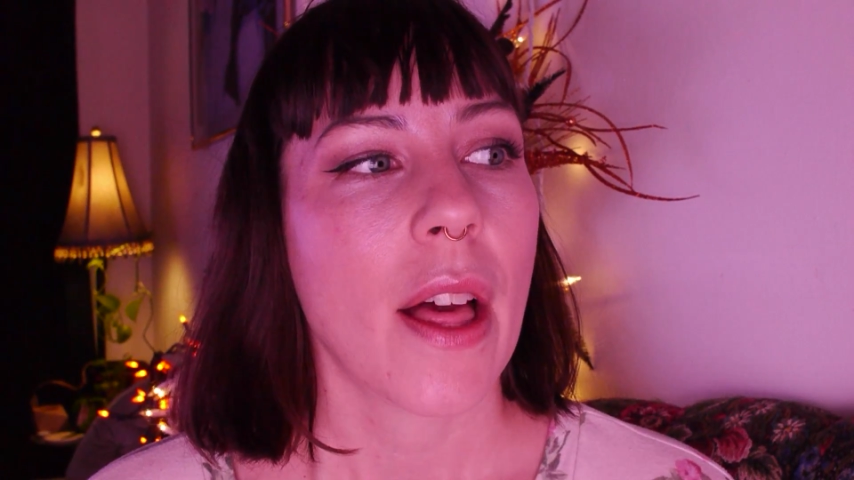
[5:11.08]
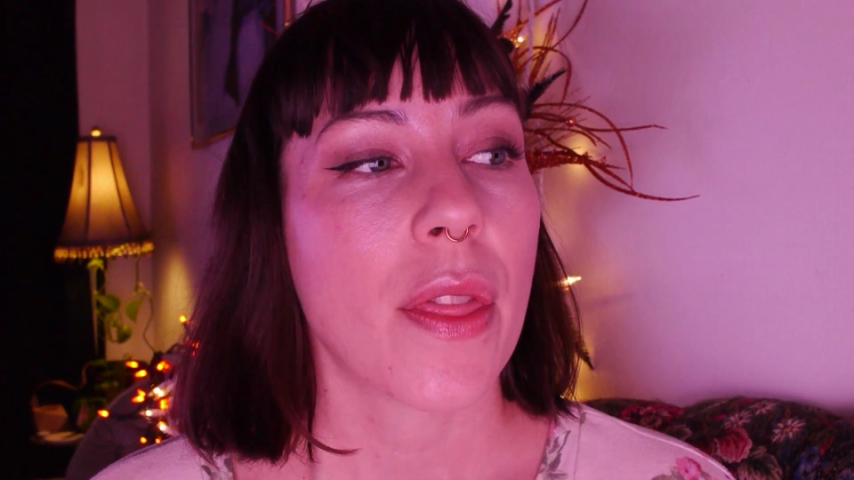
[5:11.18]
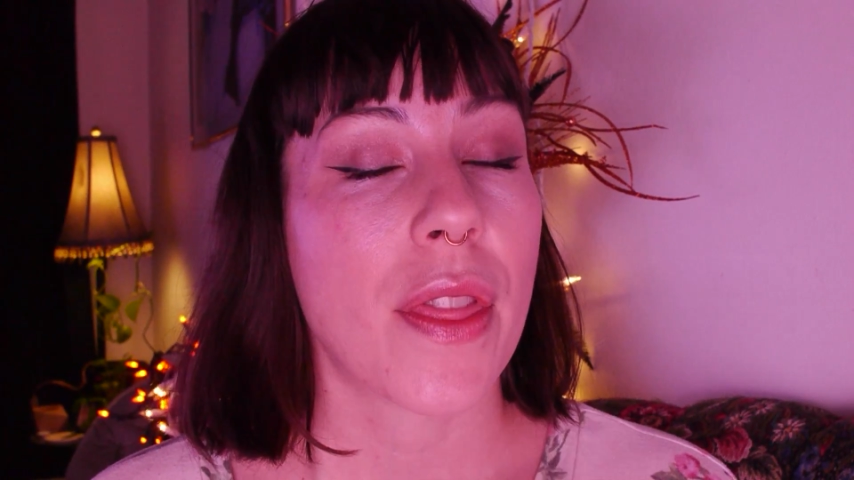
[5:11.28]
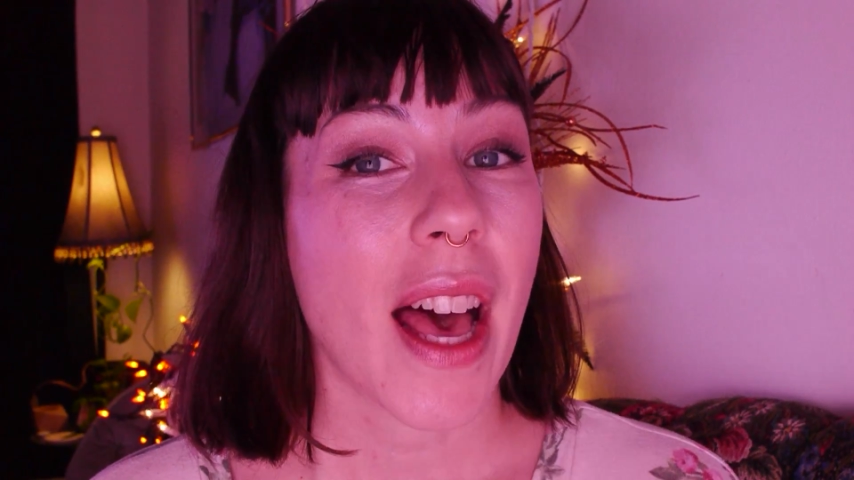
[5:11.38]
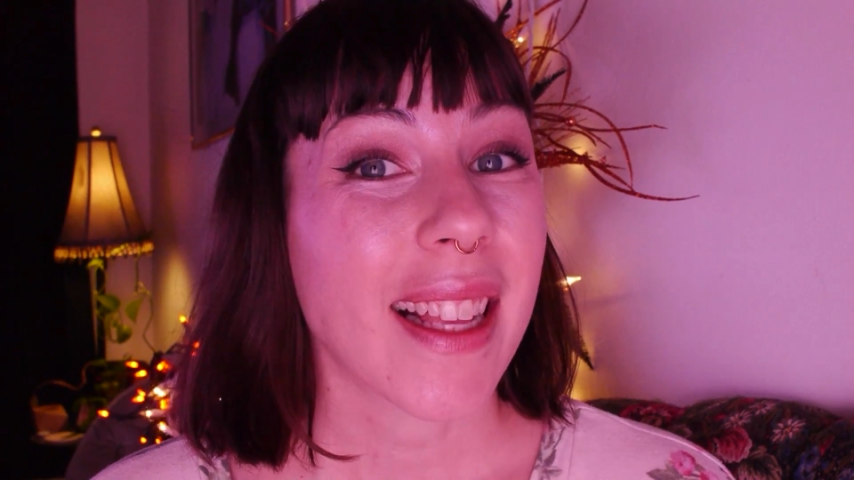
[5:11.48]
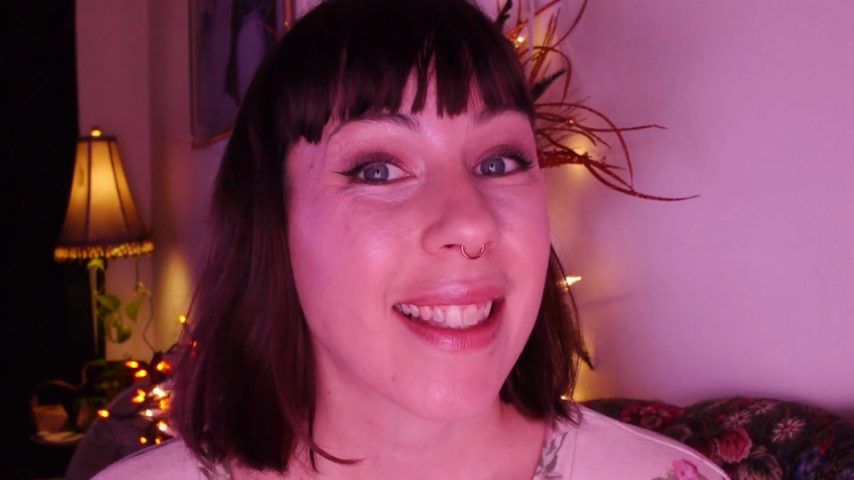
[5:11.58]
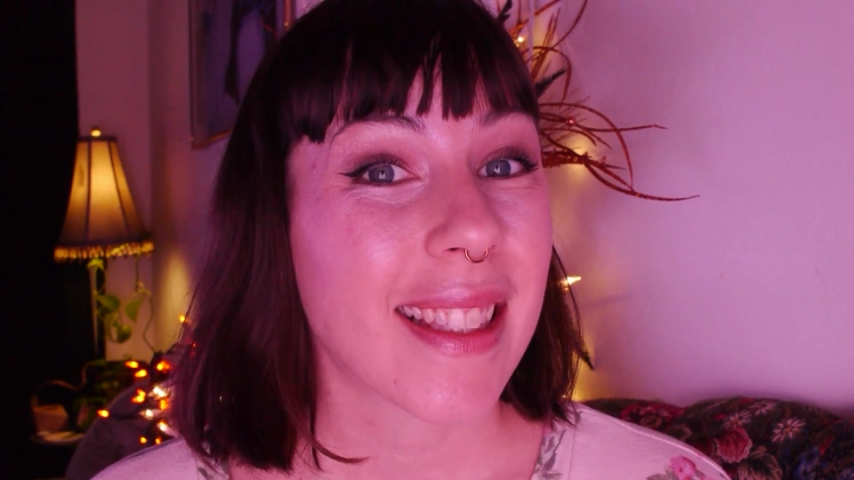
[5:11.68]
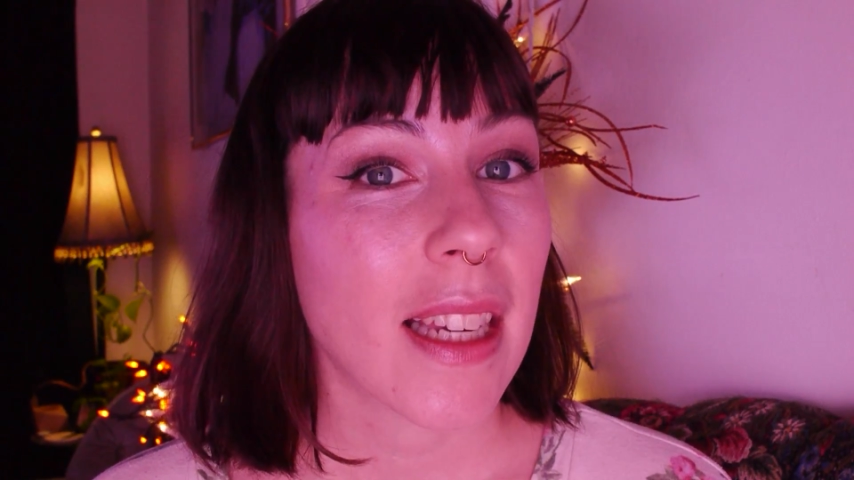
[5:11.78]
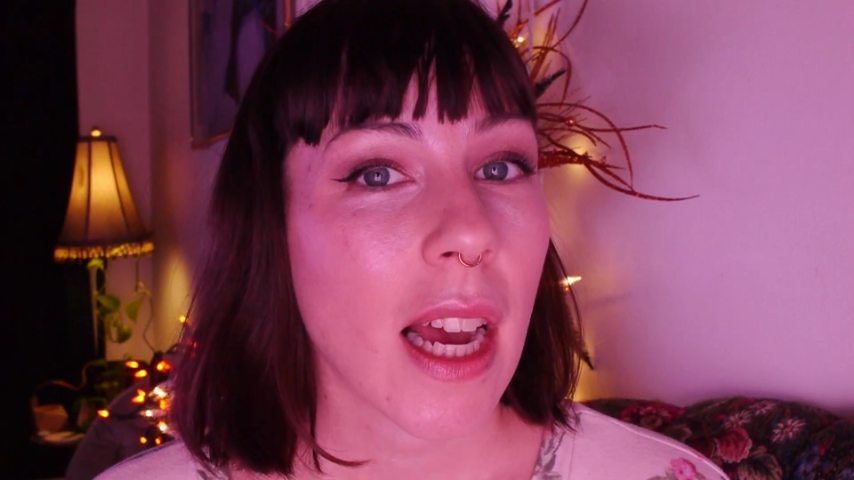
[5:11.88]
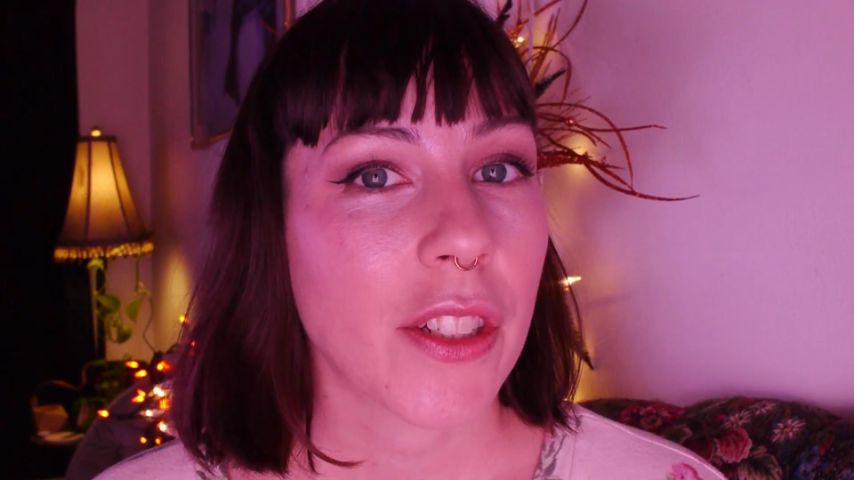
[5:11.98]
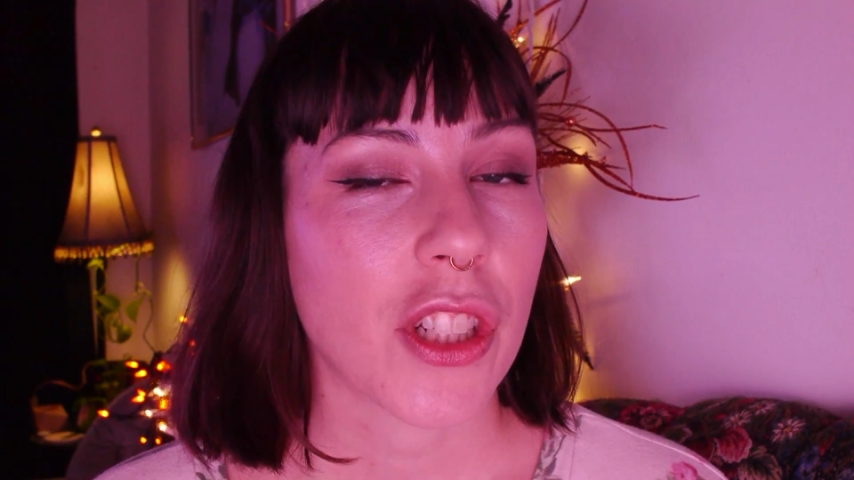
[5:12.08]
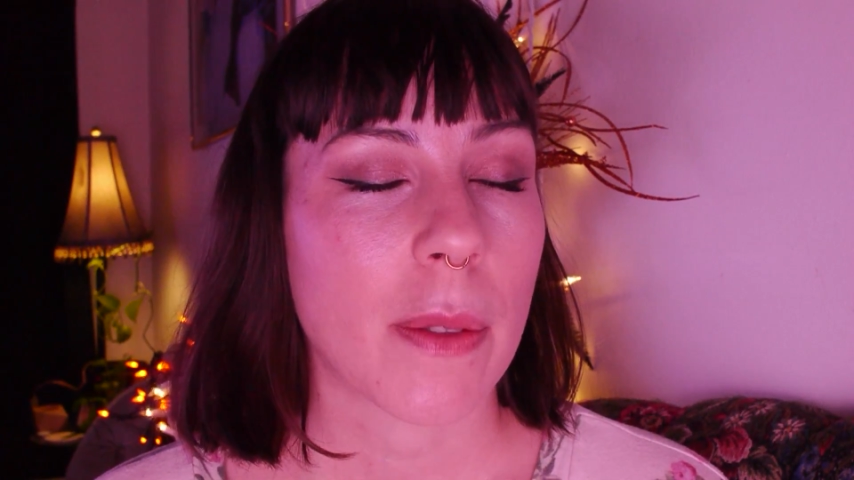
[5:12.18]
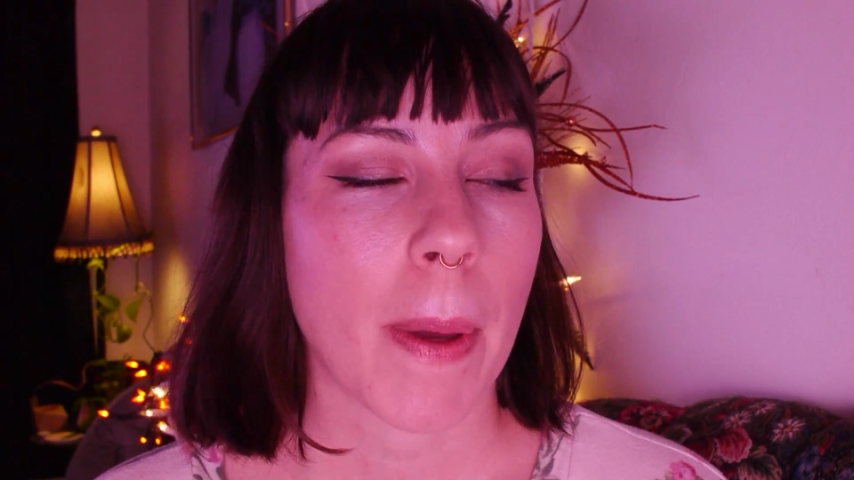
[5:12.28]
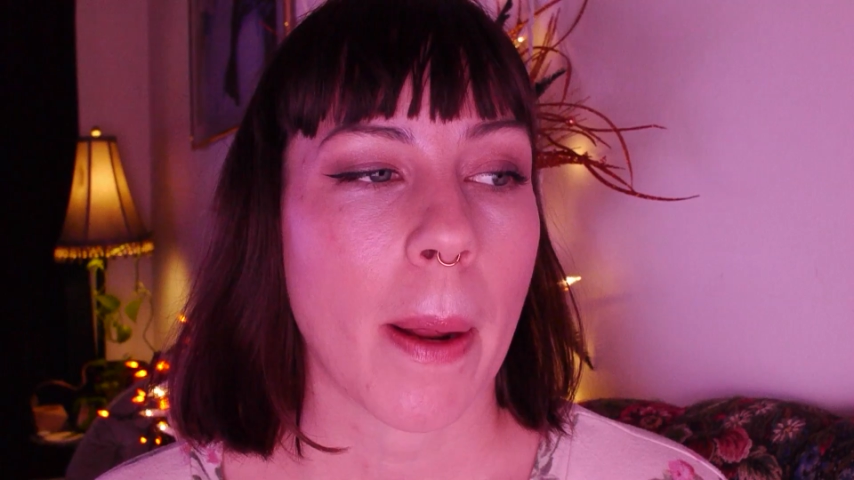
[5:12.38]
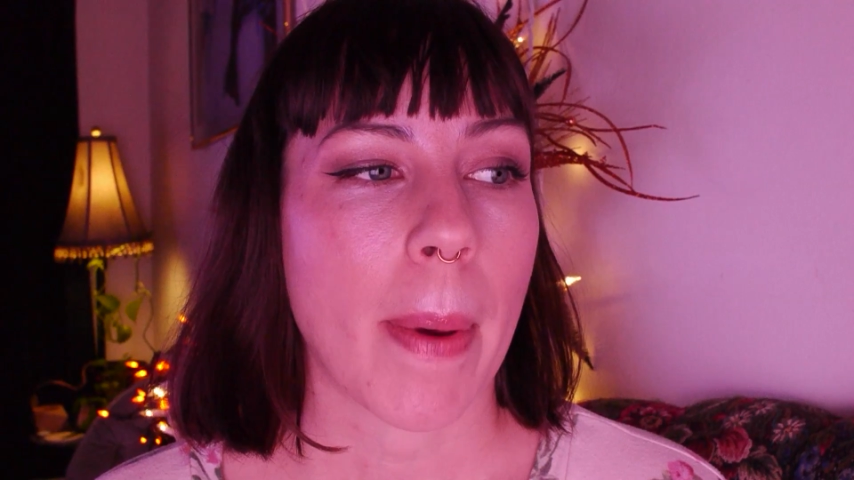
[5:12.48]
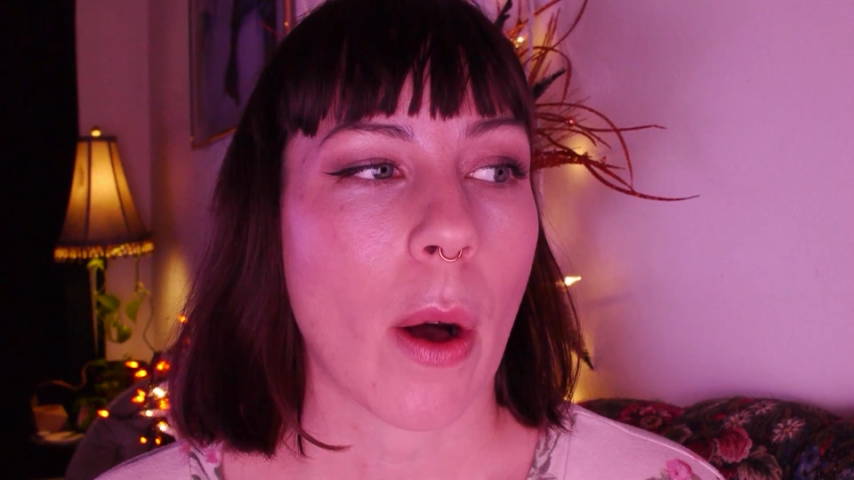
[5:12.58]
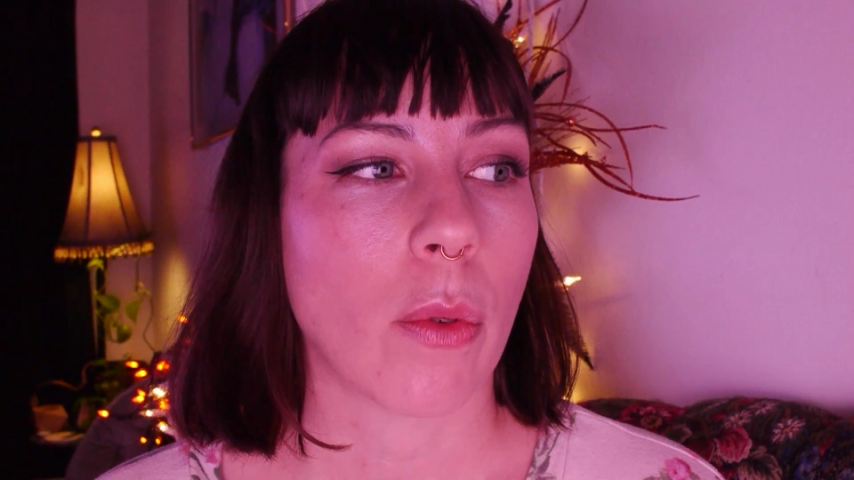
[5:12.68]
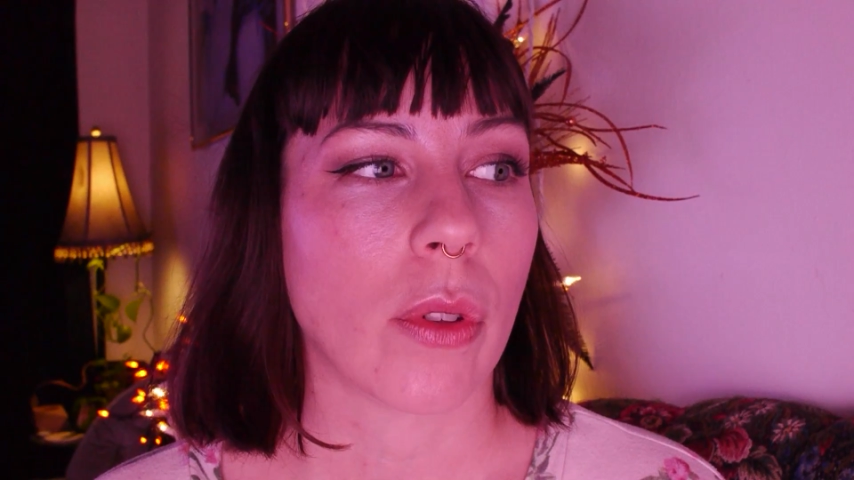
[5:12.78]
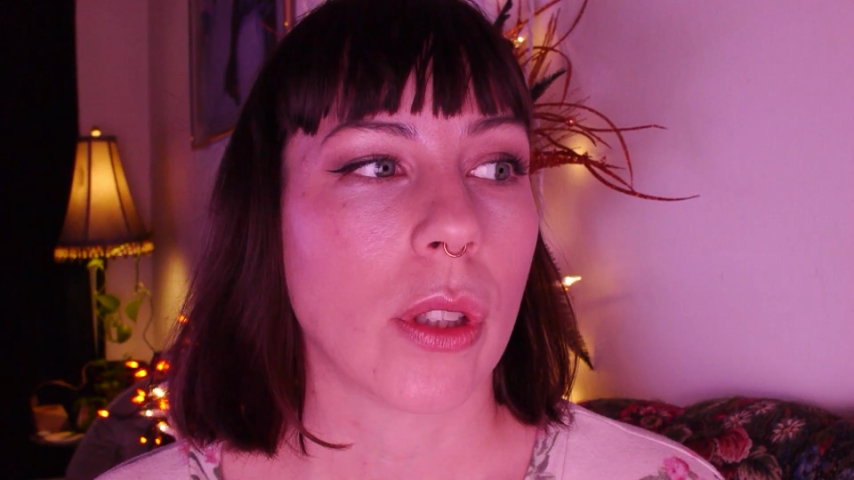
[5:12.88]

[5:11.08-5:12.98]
that's not just been about